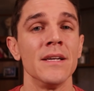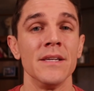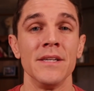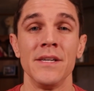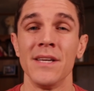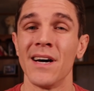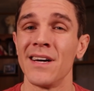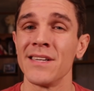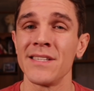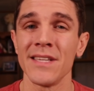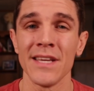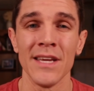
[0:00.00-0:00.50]

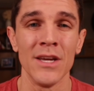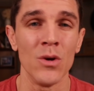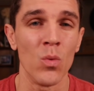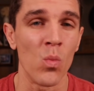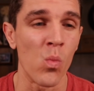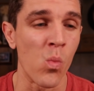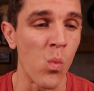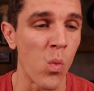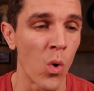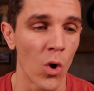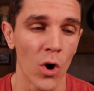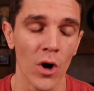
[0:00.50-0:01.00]
Does
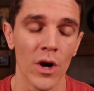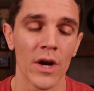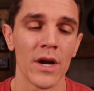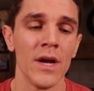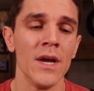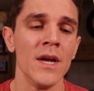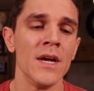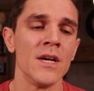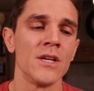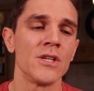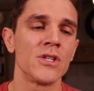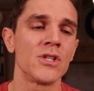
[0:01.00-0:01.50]
it work?
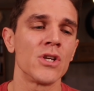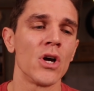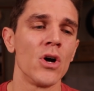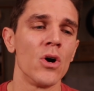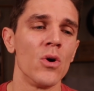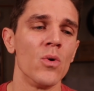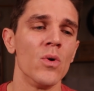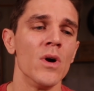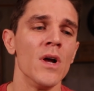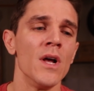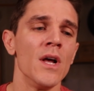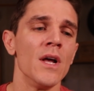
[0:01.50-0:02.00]

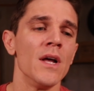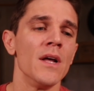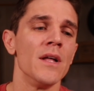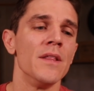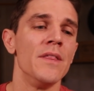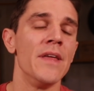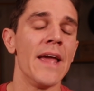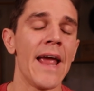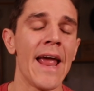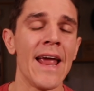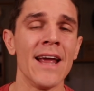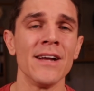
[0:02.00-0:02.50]
So
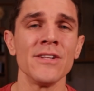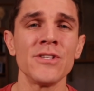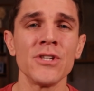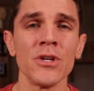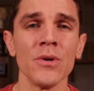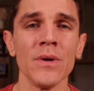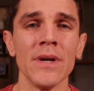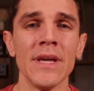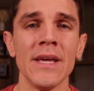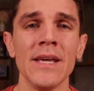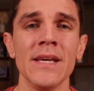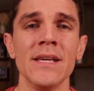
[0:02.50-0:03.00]
the
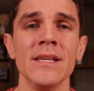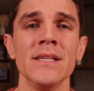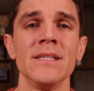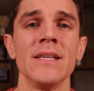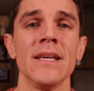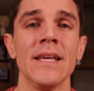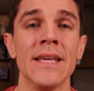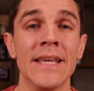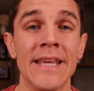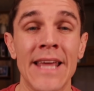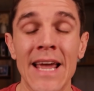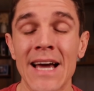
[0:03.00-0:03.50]
answer is
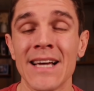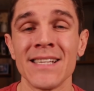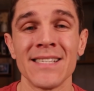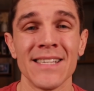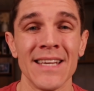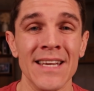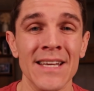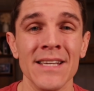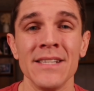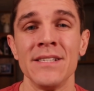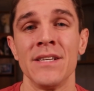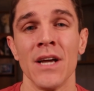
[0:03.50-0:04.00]
yes,
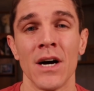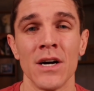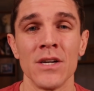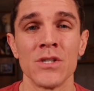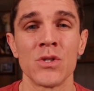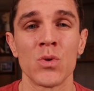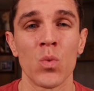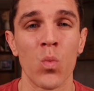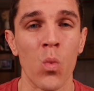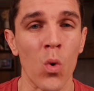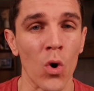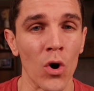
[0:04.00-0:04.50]
it
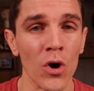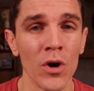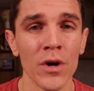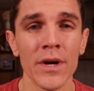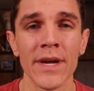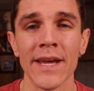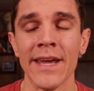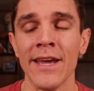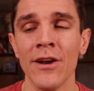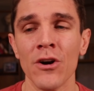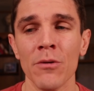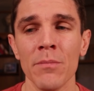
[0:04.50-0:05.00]
does
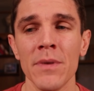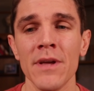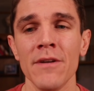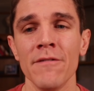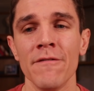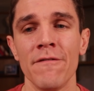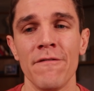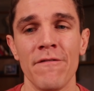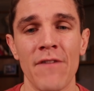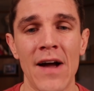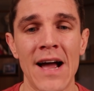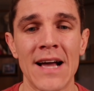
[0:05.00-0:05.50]
work.
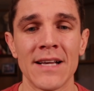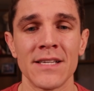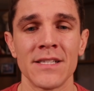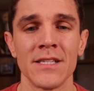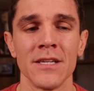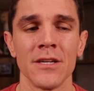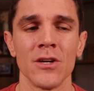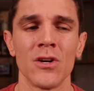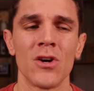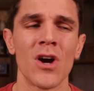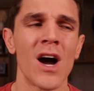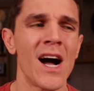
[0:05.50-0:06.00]
Intermittent
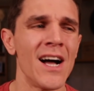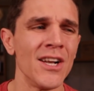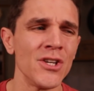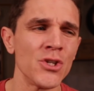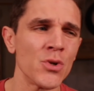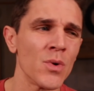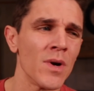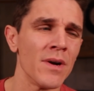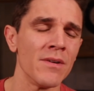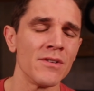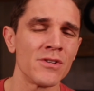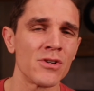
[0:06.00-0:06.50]
fasting,
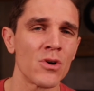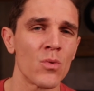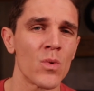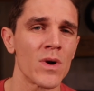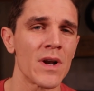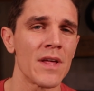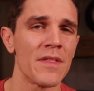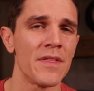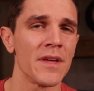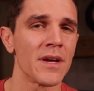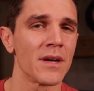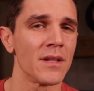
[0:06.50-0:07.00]
contrary to
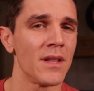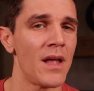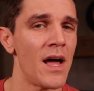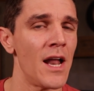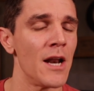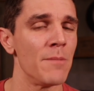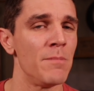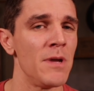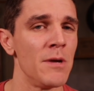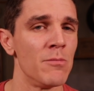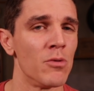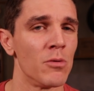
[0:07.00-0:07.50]
what I think a
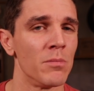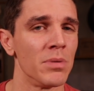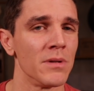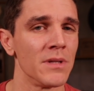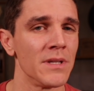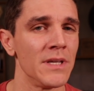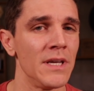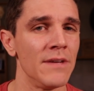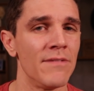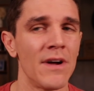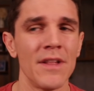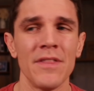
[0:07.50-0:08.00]
lot of people
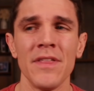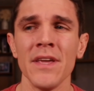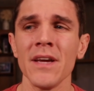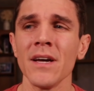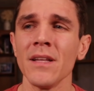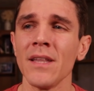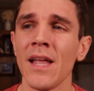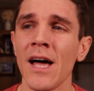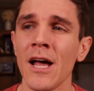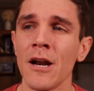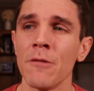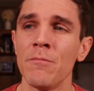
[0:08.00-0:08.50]
believe, I think a
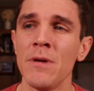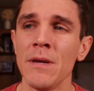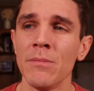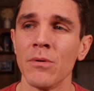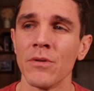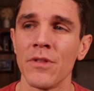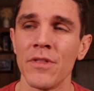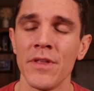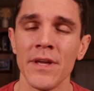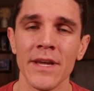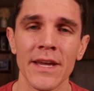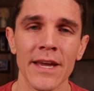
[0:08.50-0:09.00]
lot of
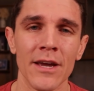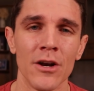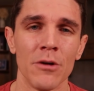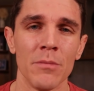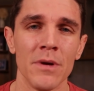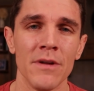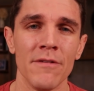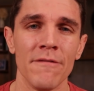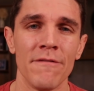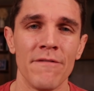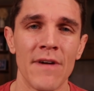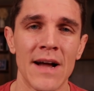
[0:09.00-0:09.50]
people think
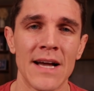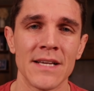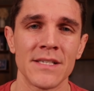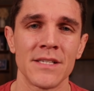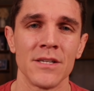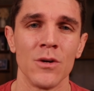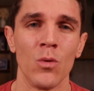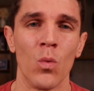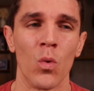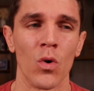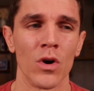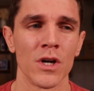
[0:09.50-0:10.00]
intermittent
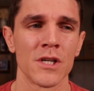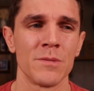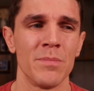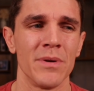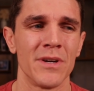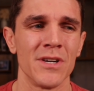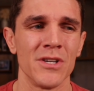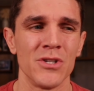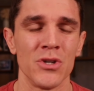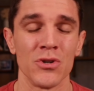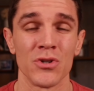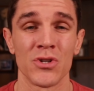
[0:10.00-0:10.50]
fasting works
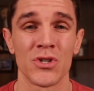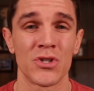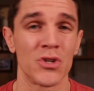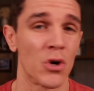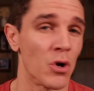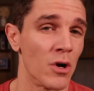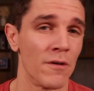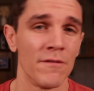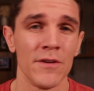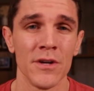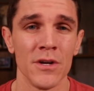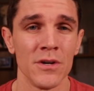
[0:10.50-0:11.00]
because you're
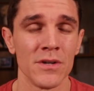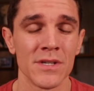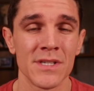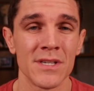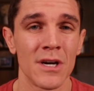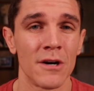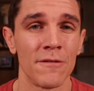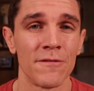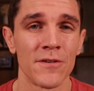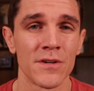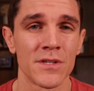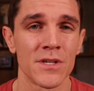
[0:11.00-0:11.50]
starving
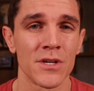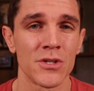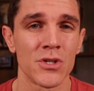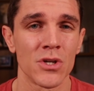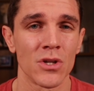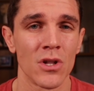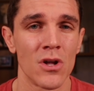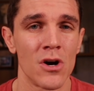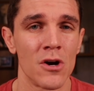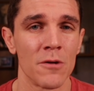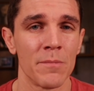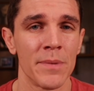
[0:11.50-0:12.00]
yourself for such a
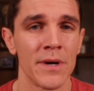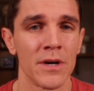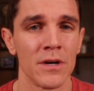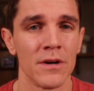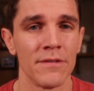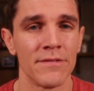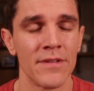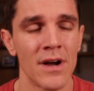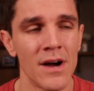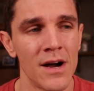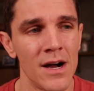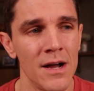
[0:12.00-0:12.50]
long period
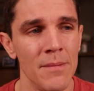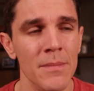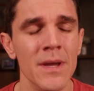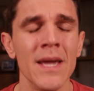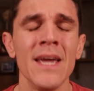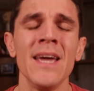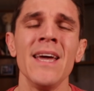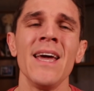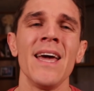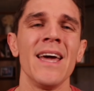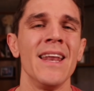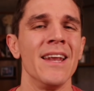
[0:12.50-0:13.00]
of time,
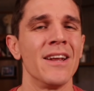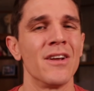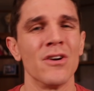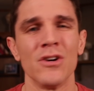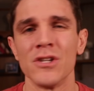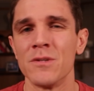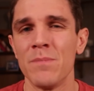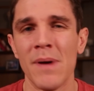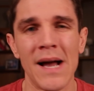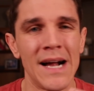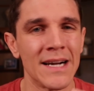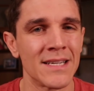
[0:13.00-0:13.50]
and it
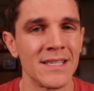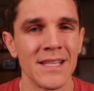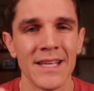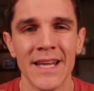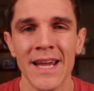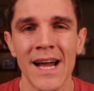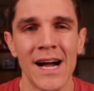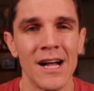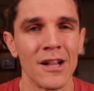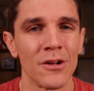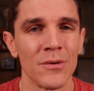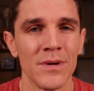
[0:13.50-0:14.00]
goes back to the
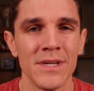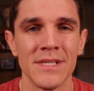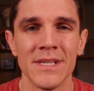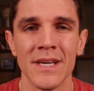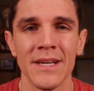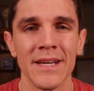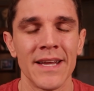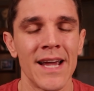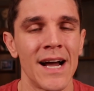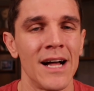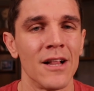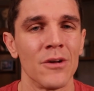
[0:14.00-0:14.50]
calories
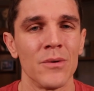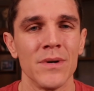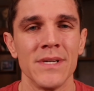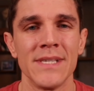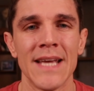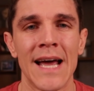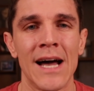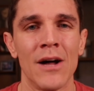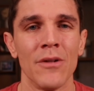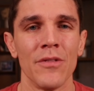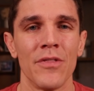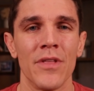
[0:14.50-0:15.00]
in,
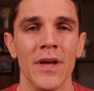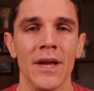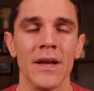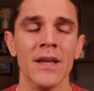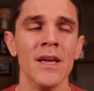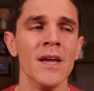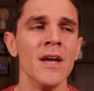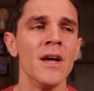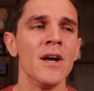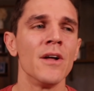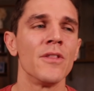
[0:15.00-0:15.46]
calories out thing.